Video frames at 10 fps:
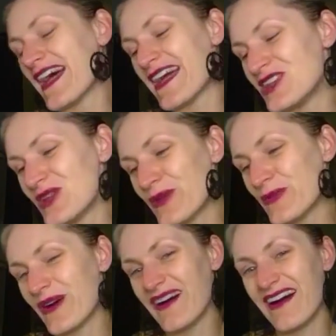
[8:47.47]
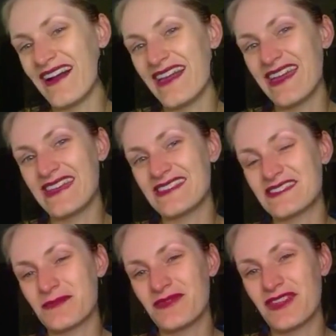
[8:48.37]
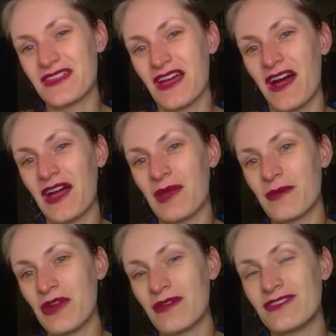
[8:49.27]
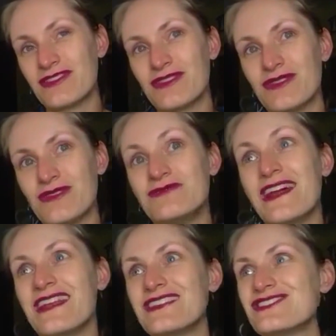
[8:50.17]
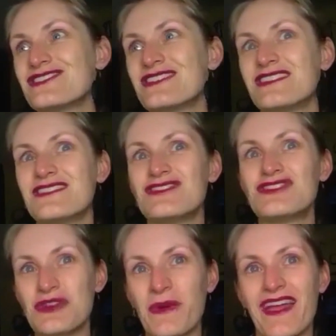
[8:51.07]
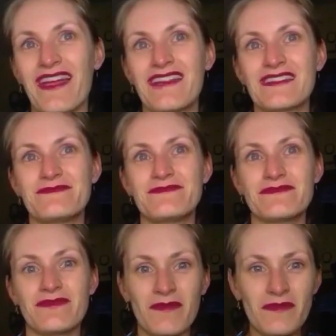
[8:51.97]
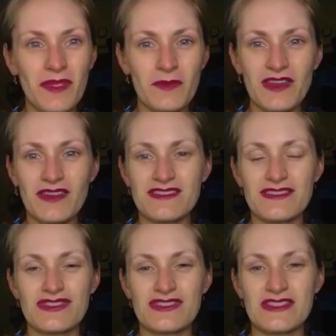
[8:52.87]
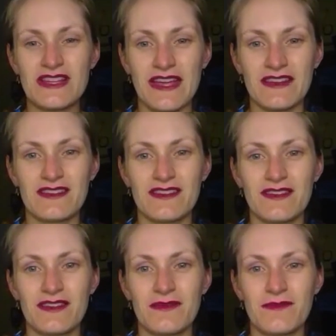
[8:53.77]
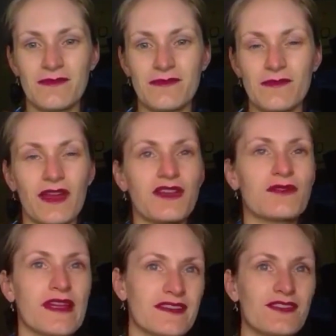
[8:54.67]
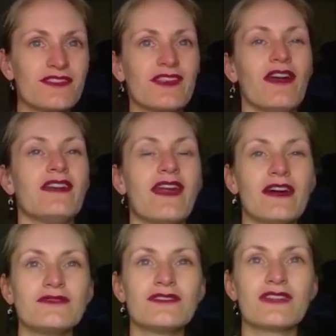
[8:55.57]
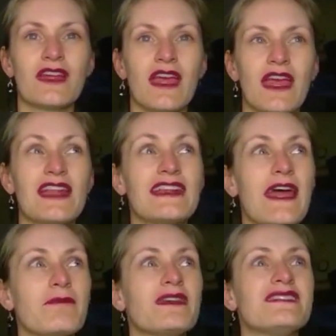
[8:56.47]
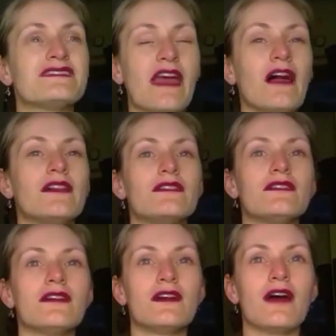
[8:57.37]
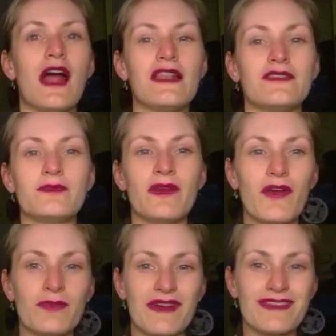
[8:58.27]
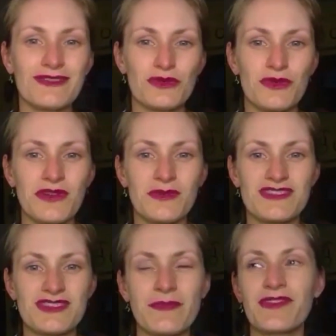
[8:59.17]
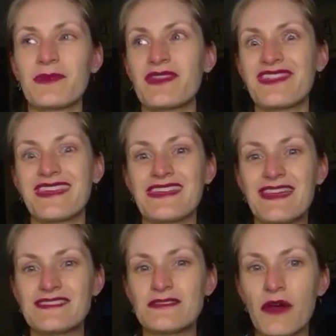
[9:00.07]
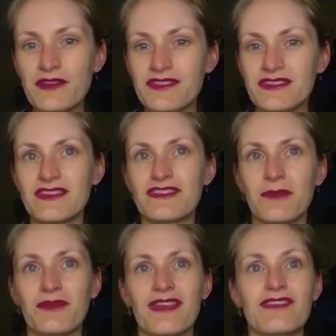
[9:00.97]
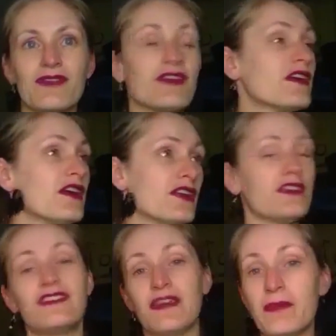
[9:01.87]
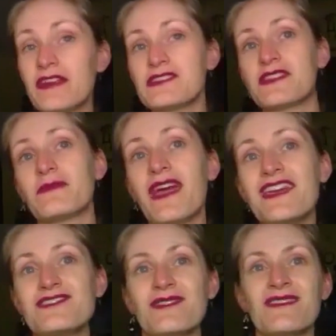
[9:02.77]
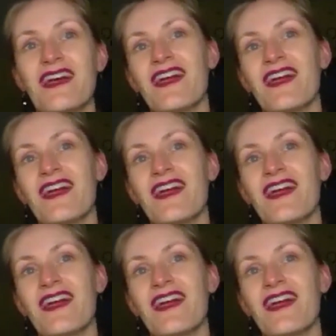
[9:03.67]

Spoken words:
And you know what? It is something that I am going to relish doing because it just let my creative side out. It let me tell a little bit of my story, which sometimes I think gets lost in some things. Like you see a picture of the major, and I'm